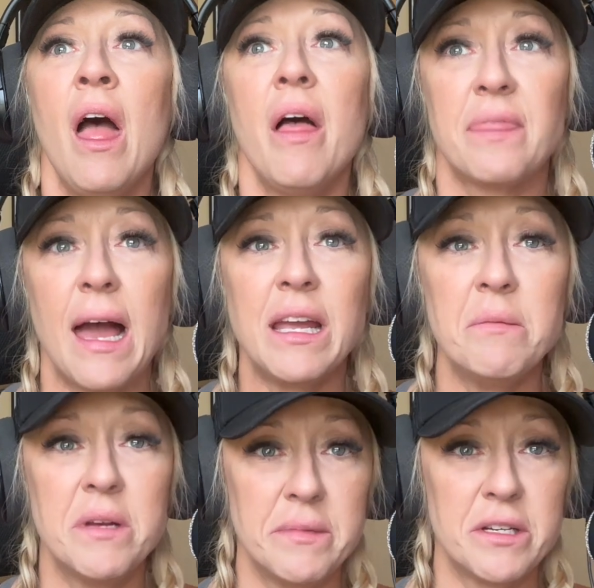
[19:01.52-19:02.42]
That
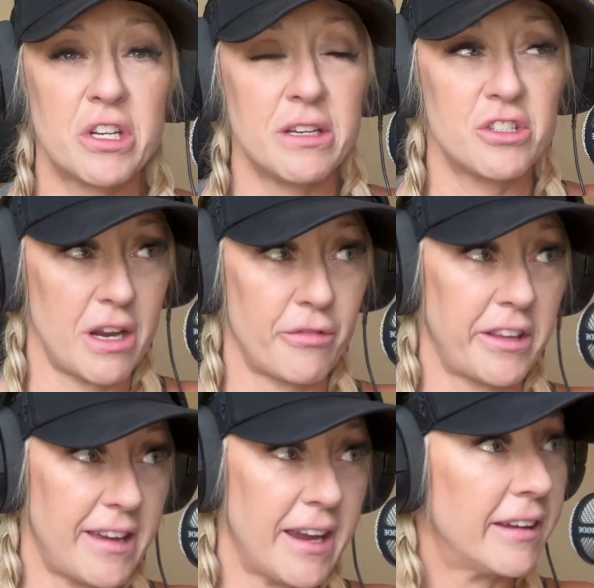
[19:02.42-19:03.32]
commitment changed
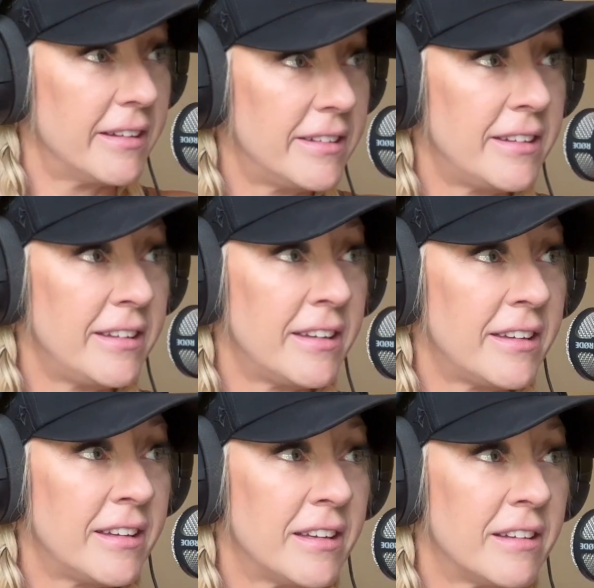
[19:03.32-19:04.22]
everything.
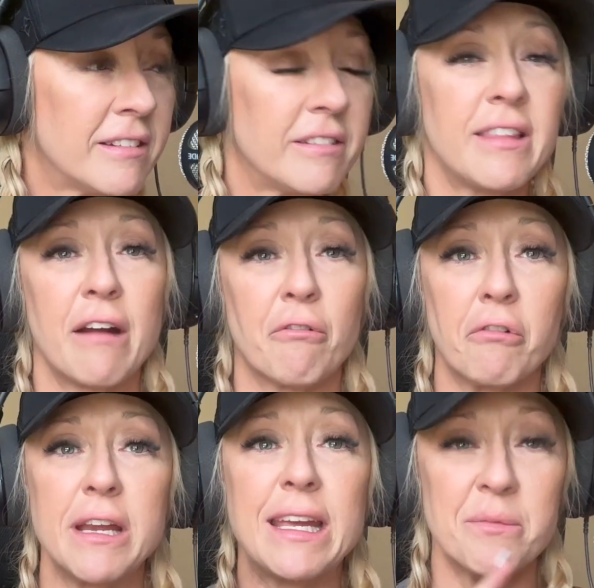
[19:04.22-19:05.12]
That
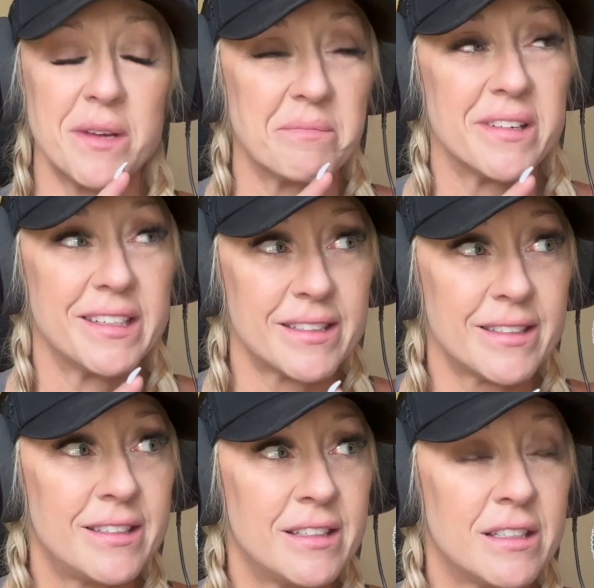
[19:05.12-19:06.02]
recommitment.
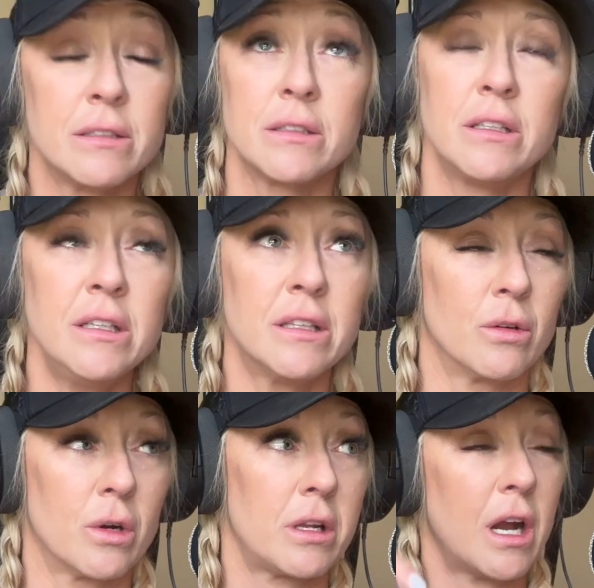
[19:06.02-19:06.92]
Good
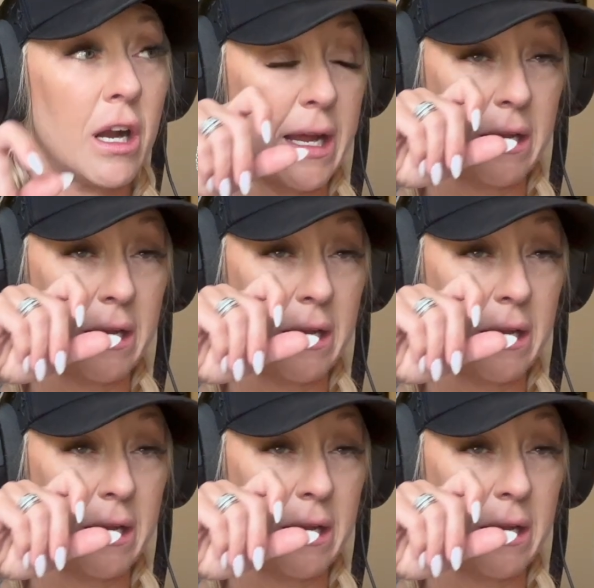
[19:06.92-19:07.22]
Lord. All right.